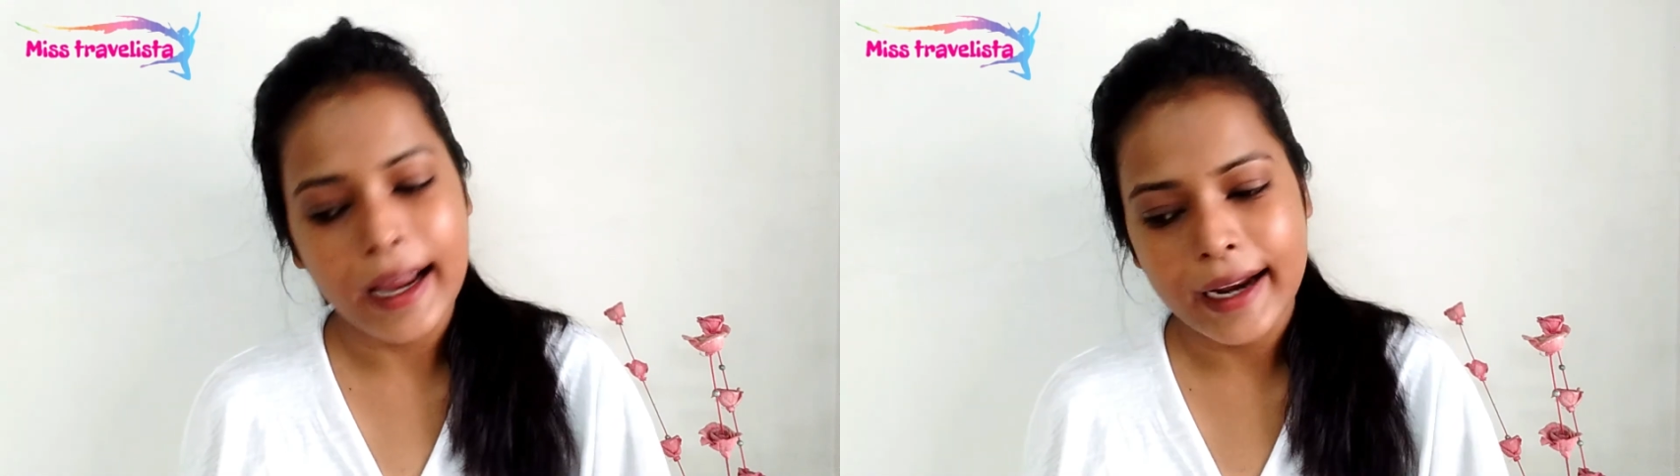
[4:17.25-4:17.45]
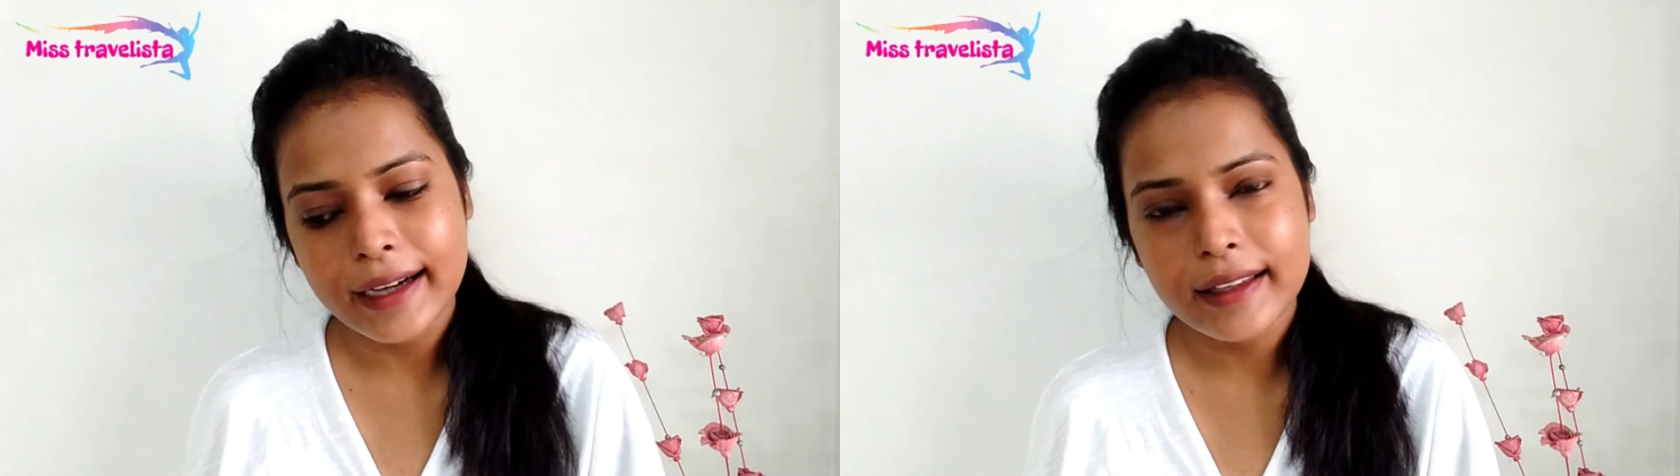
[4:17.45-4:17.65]

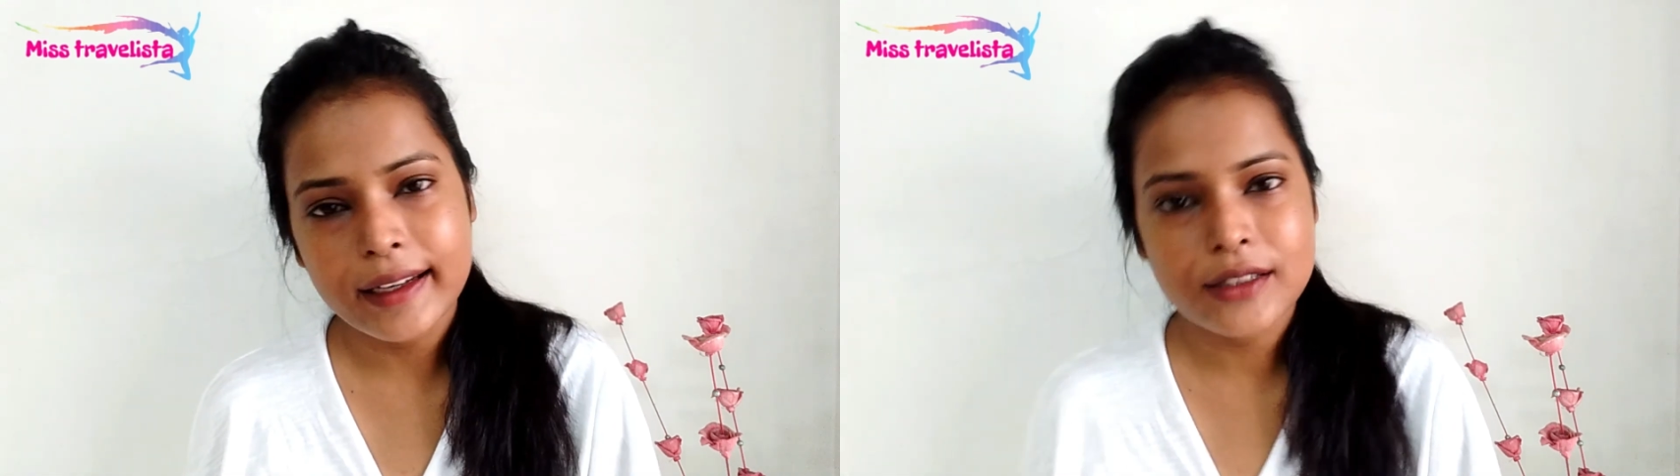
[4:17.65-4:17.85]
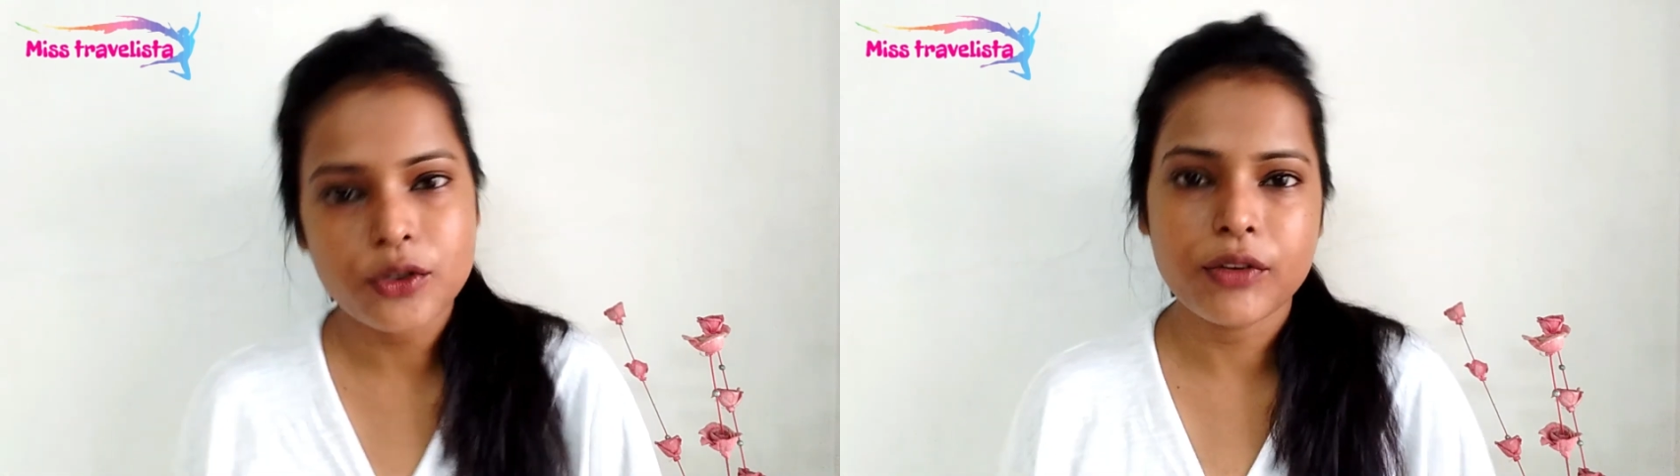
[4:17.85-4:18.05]
and there
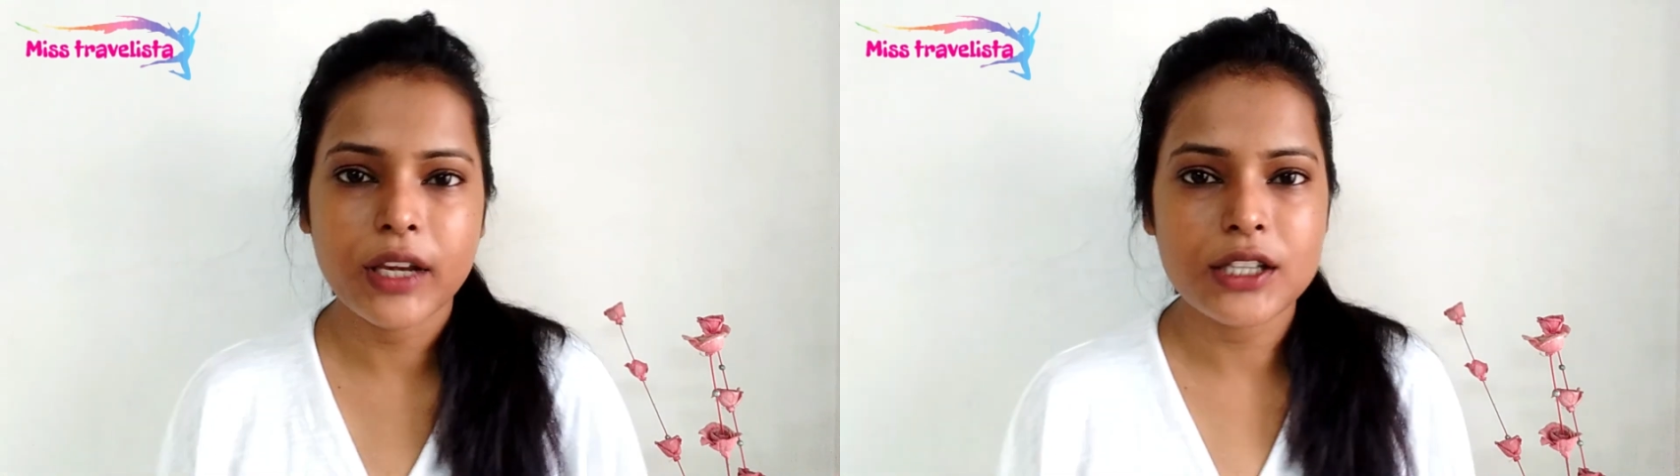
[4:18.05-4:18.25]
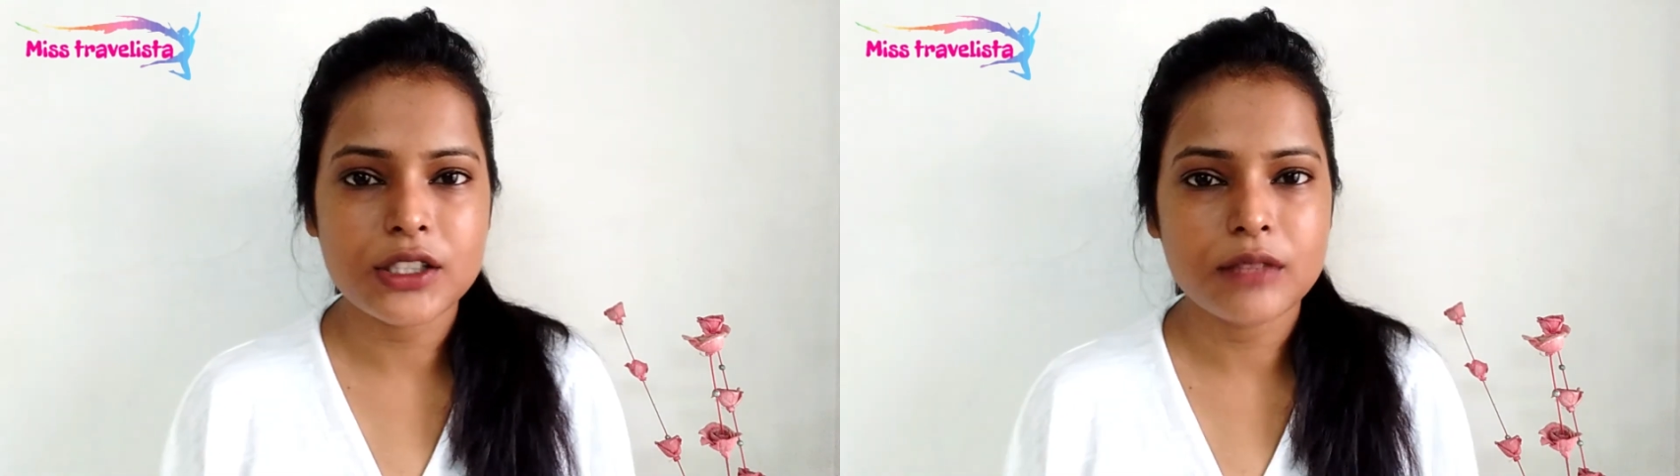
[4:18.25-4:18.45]
is a
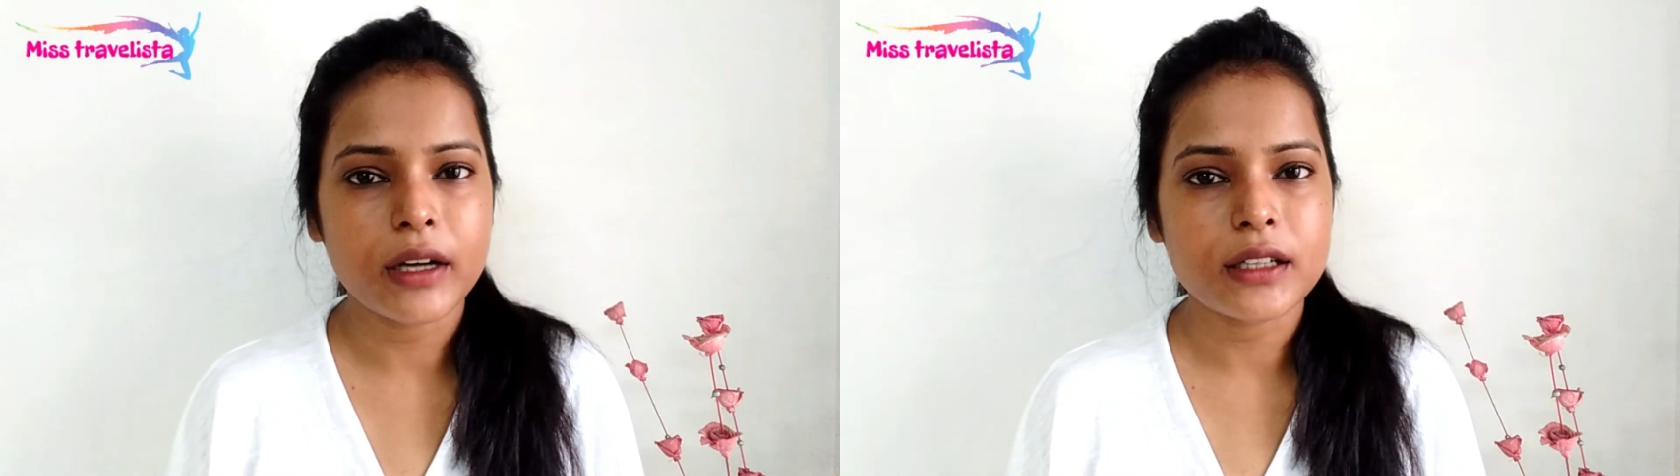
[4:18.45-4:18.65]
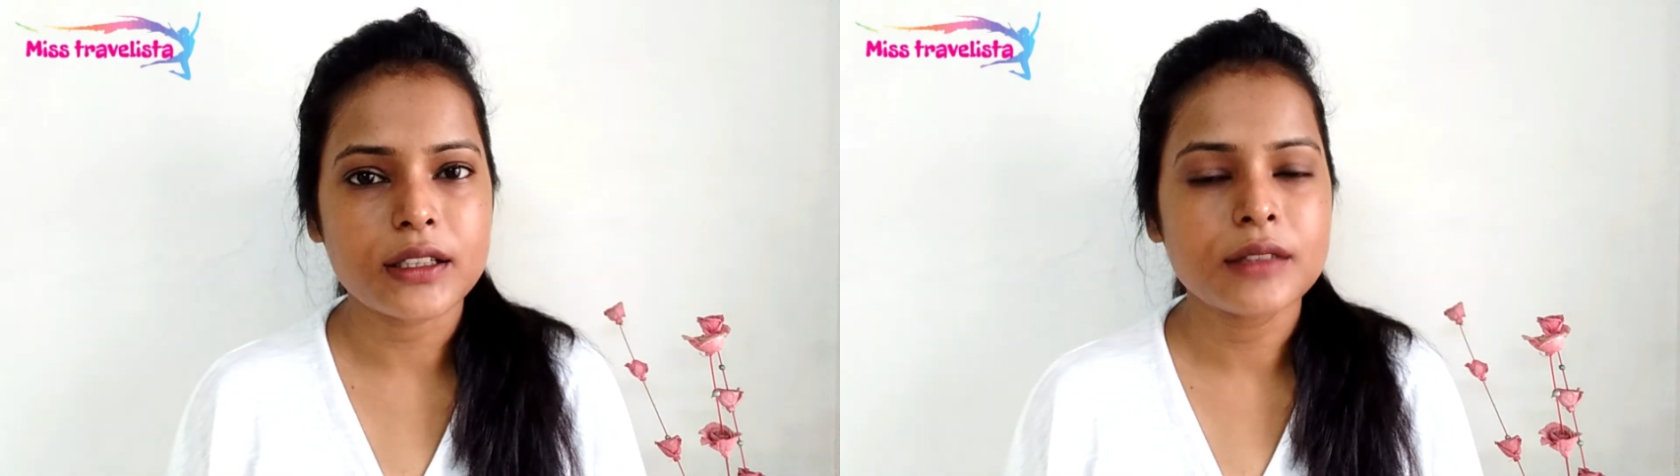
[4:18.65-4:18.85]
notification
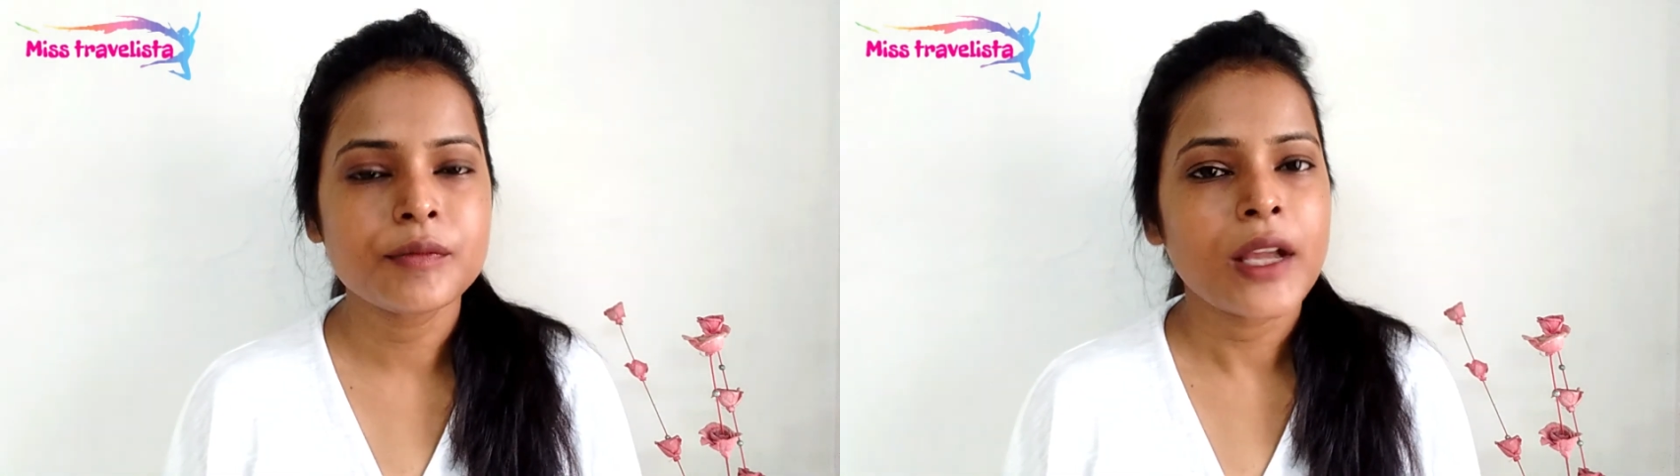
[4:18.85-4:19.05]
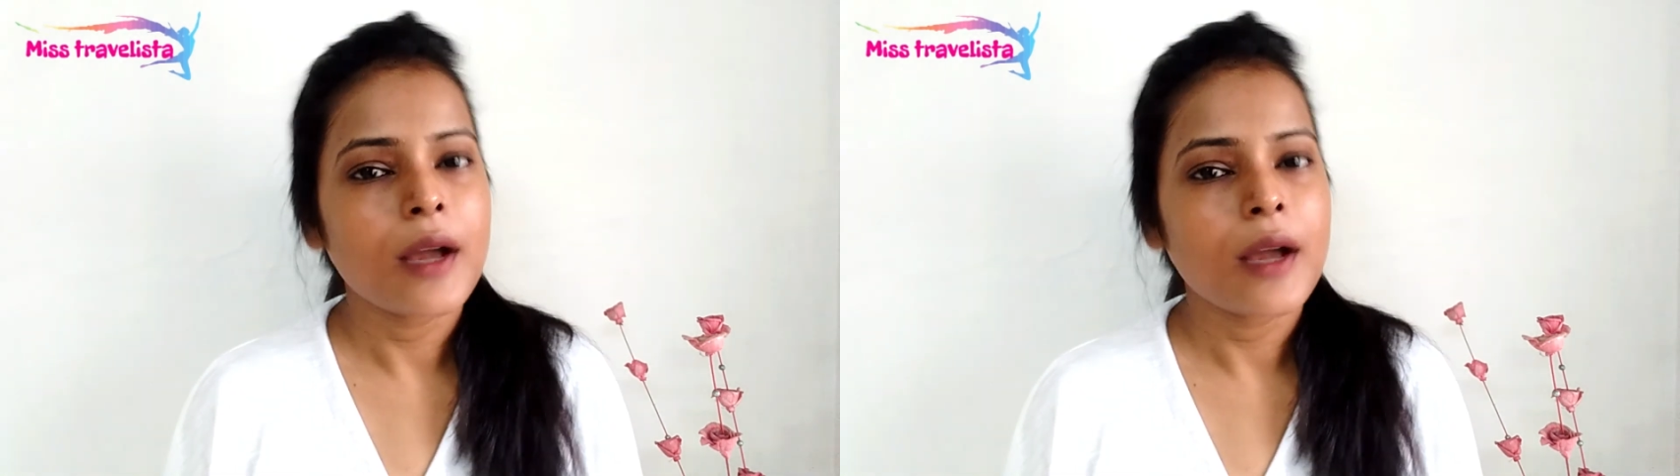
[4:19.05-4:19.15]
button.